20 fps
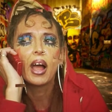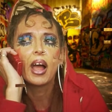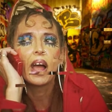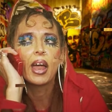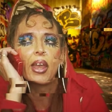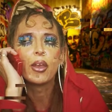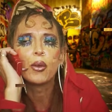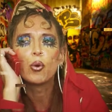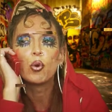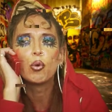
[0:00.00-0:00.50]

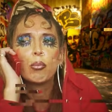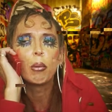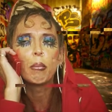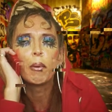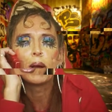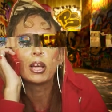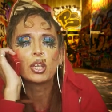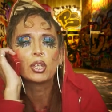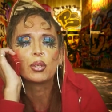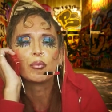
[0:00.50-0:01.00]
And no,
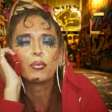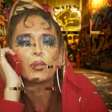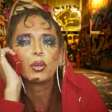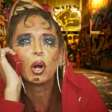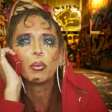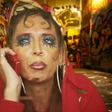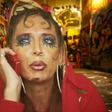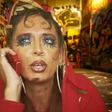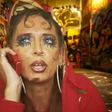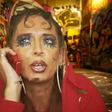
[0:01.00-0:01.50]
Mama hasn't
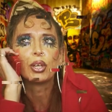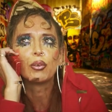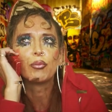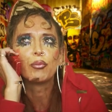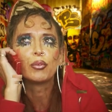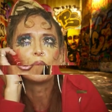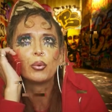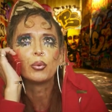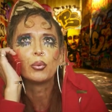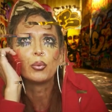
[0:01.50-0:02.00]
forgot me
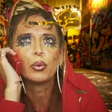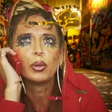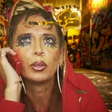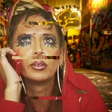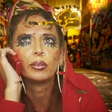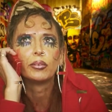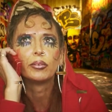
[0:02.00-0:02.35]
curfew.